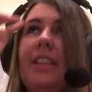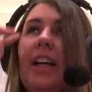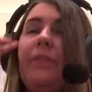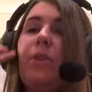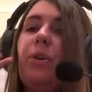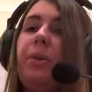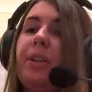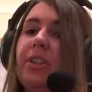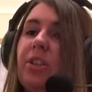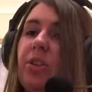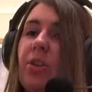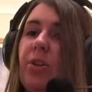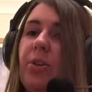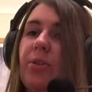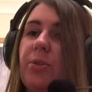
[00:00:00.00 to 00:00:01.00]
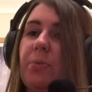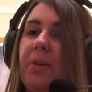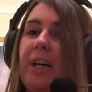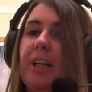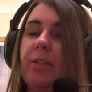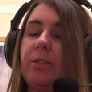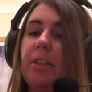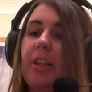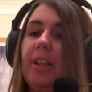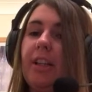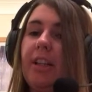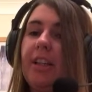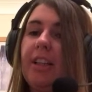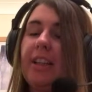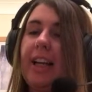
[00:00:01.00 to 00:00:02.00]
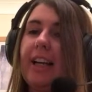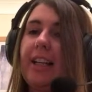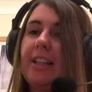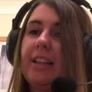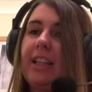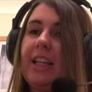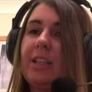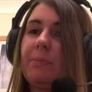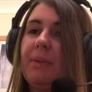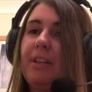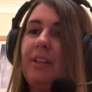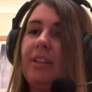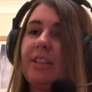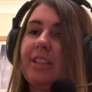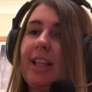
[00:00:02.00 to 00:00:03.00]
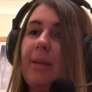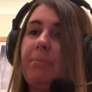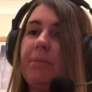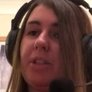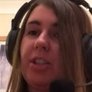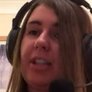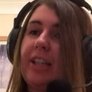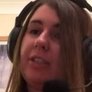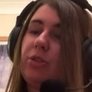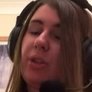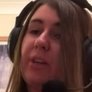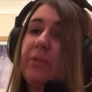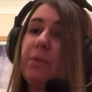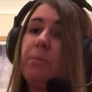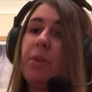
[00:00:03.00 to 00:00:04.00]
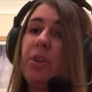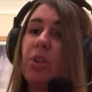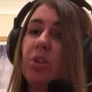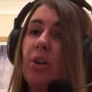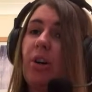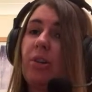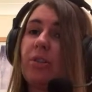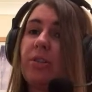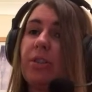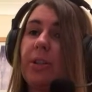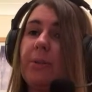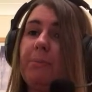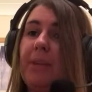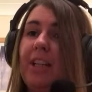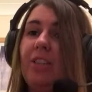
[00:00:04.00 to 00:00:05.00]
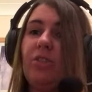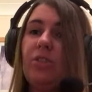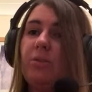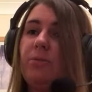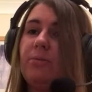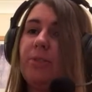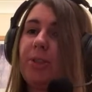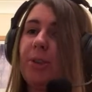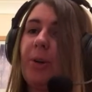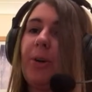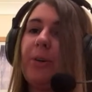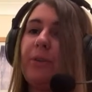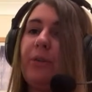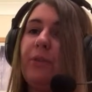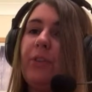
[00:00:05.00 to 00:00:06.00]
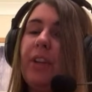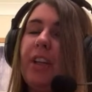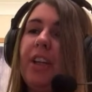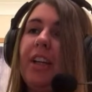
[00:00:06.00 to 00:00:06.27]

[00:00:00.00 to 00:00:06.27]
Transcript: I've always thought as well, like, it's been established that traveling with the Doctor means you sort of